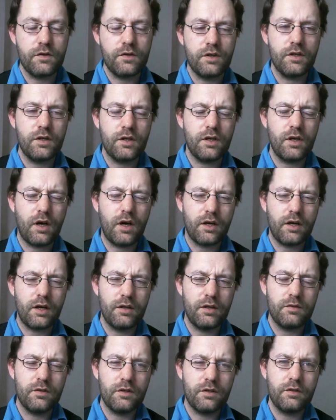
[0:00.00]
The
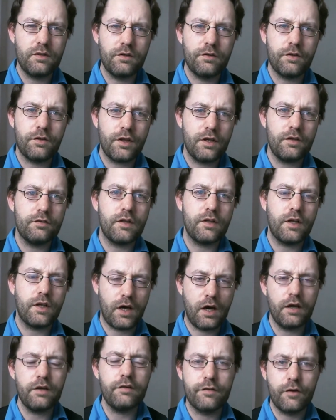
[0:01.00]
things that
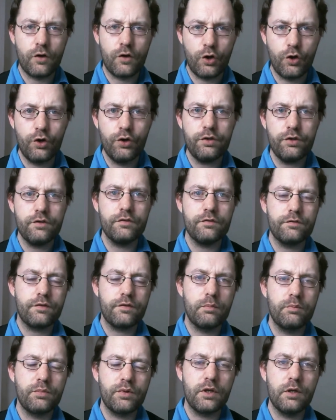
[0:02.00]
I've heard
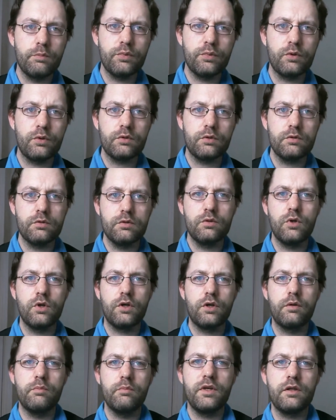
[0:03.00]
from people who
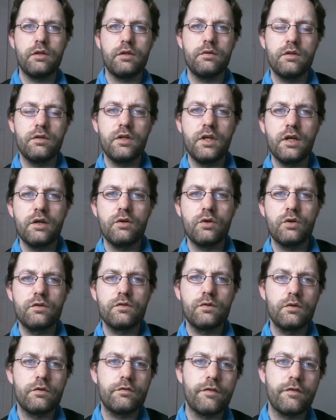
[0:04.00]
are a bit nearer
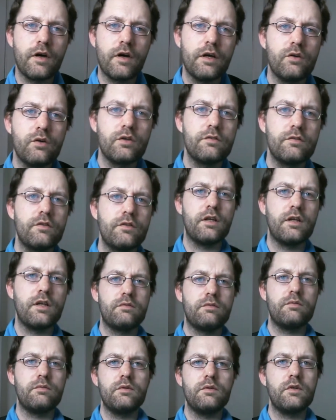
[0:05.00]
to the fire is that
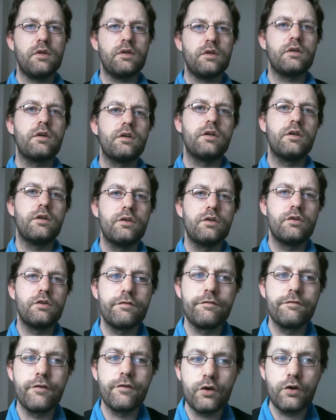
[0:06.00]
the
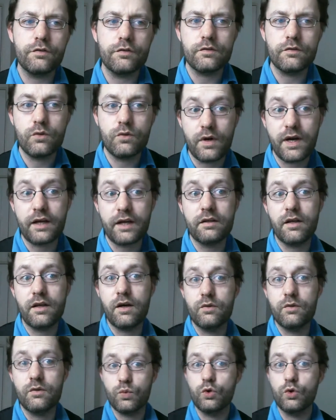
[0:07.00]
first
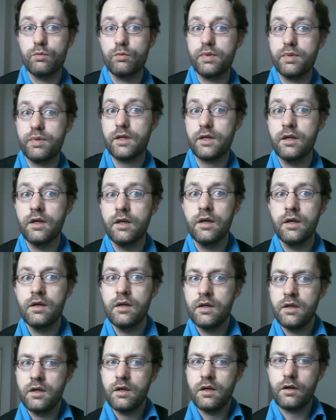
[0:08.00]
crackdowns would be
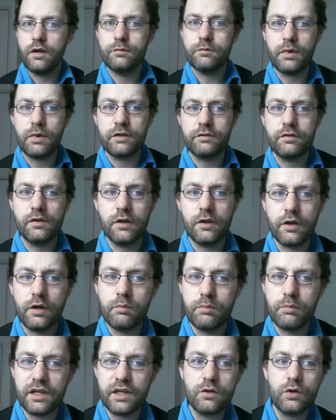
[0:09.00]
especially
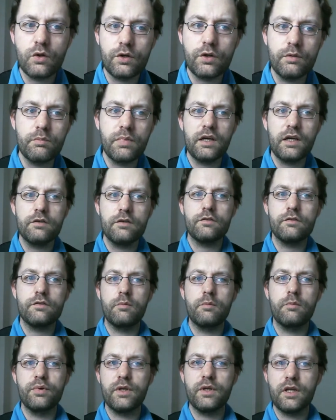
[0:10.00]
on Bitcoin-based
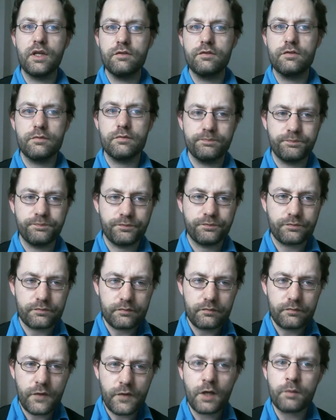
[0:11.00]
companies,
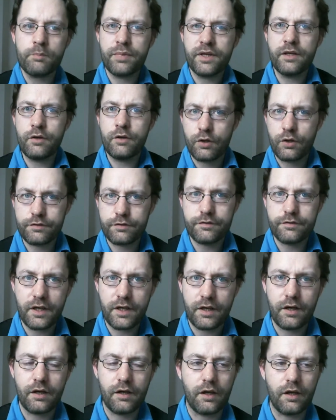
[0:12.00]
because
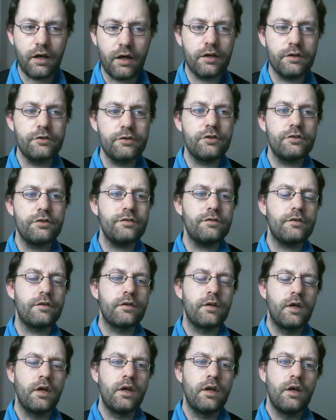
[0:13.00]
they are largest.